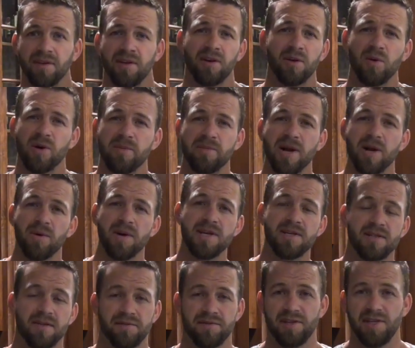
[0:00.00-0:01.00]
You know, one of my
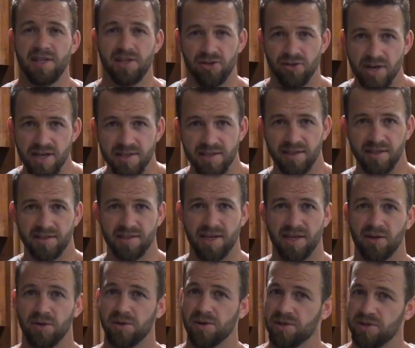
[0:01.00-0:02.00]
ways of de-stressing is
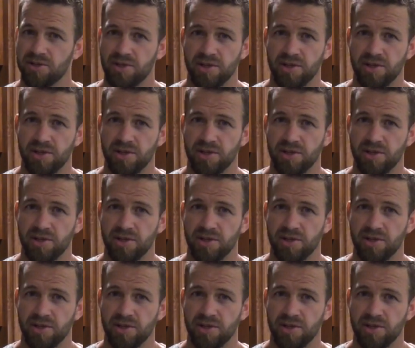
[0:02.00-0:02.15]
I go to the